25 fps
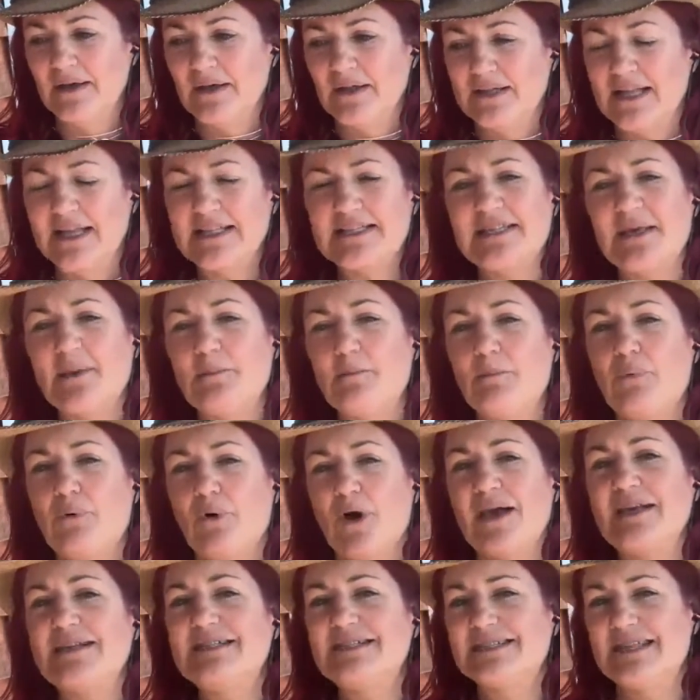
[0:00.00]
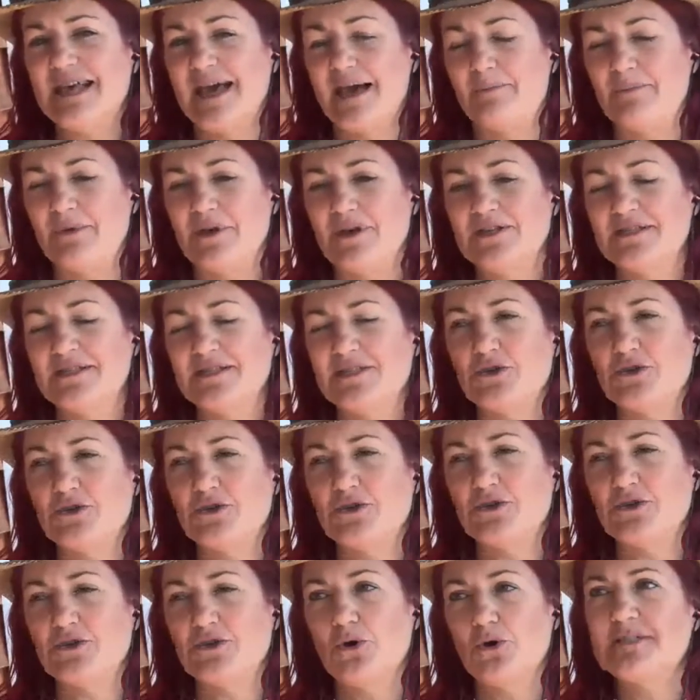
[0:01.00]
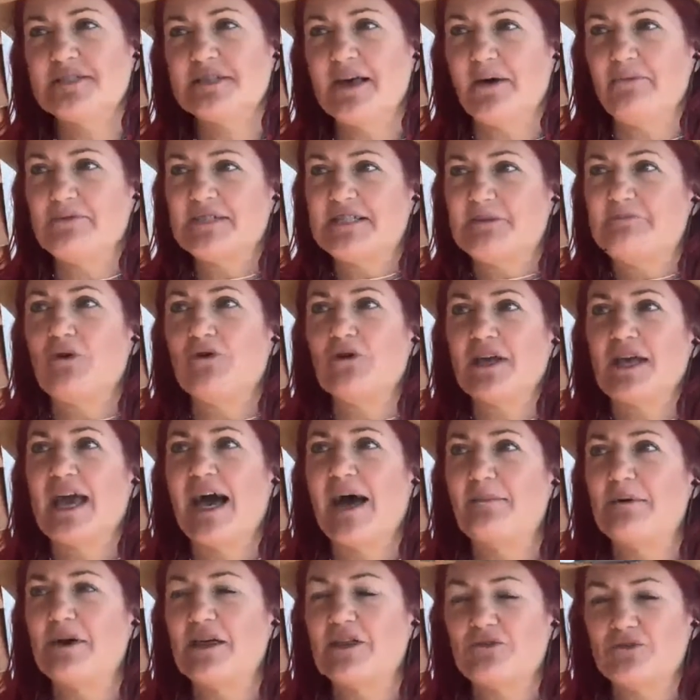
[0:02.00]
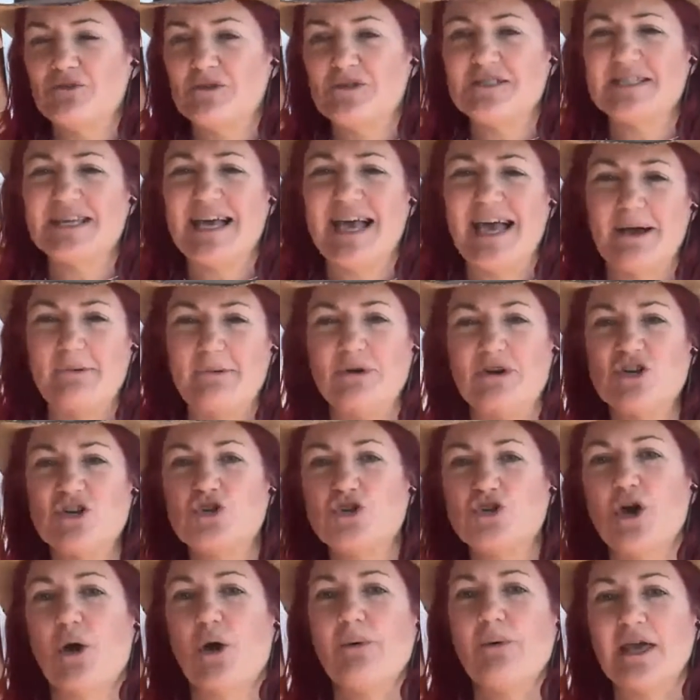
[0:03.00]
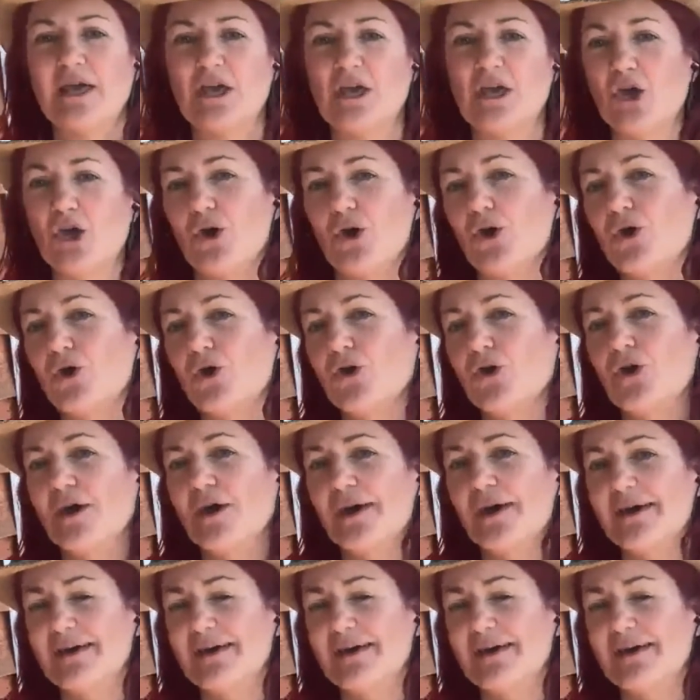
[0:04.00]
let's embrace that because it's almost like the spirit are coming through saying we're showing you